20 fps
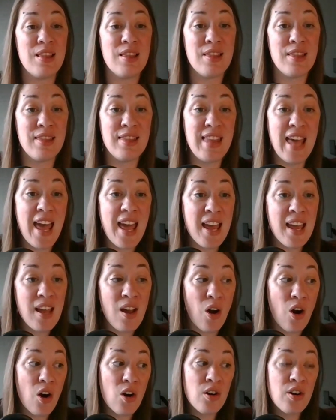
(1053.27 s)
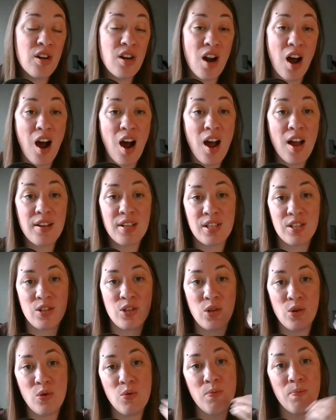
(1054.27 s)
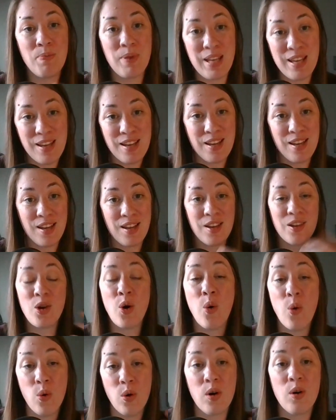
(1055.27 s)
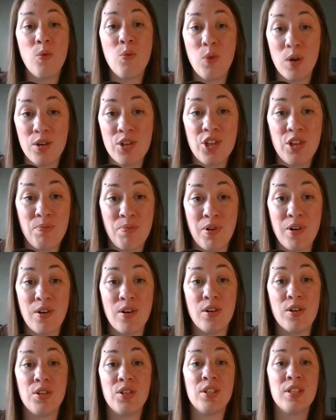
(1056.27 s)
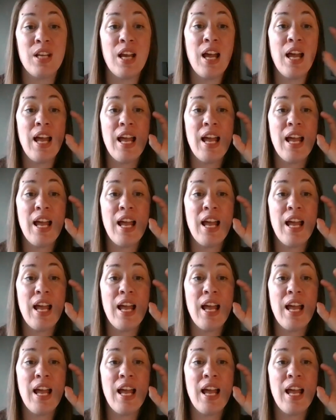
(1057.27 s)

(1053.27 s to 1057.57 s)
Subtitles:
they are not to be core worshipers